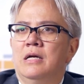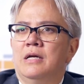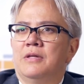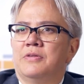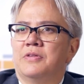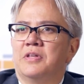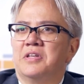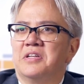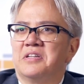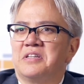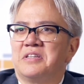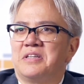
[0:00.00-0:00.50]

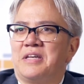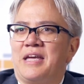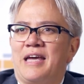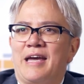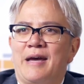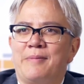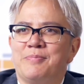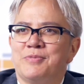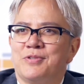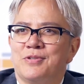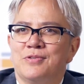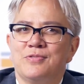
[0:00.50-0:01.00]
That it
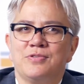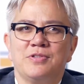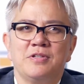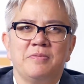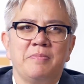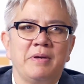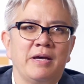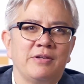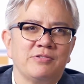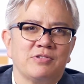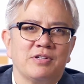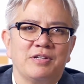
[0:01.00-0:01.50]
captures the
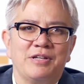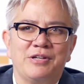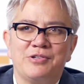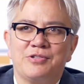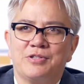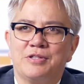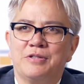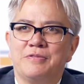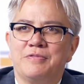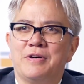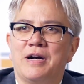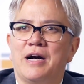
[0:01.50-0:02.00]

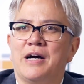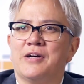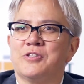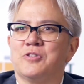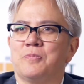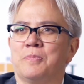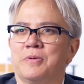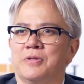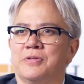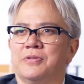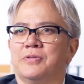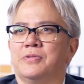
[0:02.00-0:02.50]
imagination of
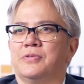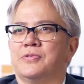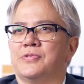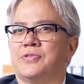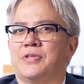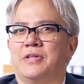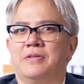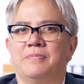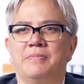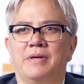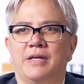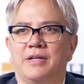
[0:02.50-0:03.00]
hospitals
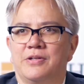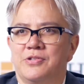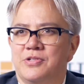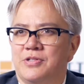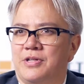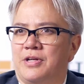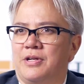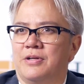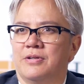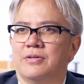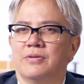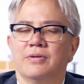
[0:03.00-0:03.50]
and managed
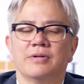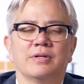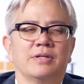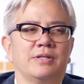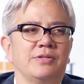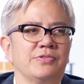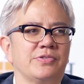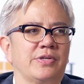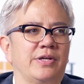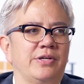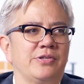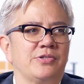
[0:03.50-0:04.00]
care
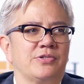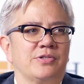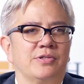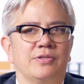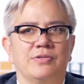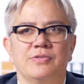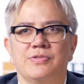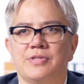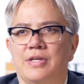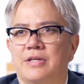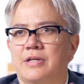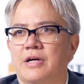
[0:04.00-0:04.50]

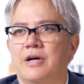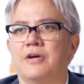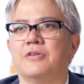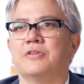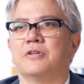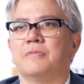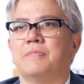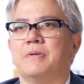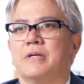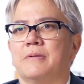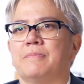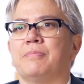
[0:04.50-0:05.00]
organizations and
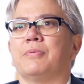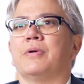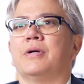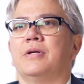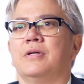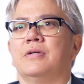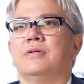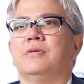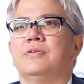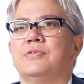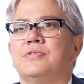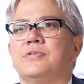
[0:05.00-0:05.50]
other big
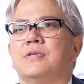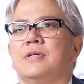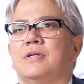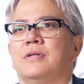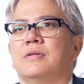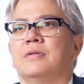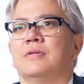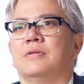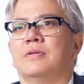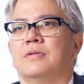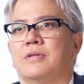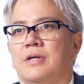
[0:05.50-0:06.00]
players
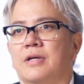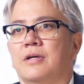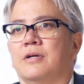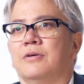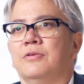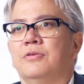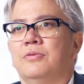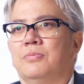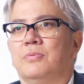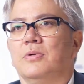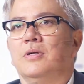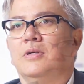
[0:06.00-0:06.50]
in the
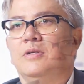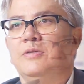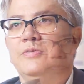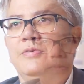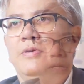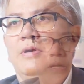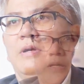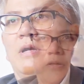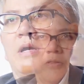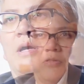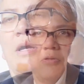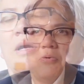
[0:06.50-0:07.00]
health world?
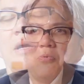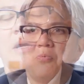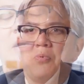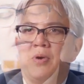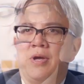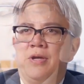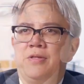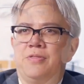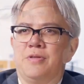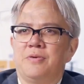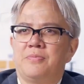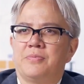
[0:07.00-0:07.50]
The
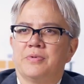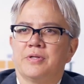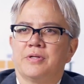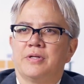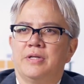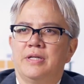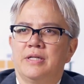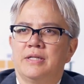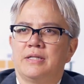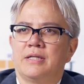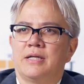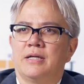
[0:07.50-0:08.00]
way that we're
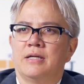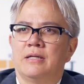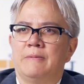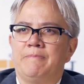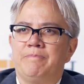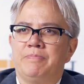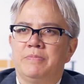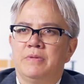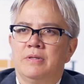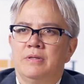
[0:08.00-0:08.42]
going to get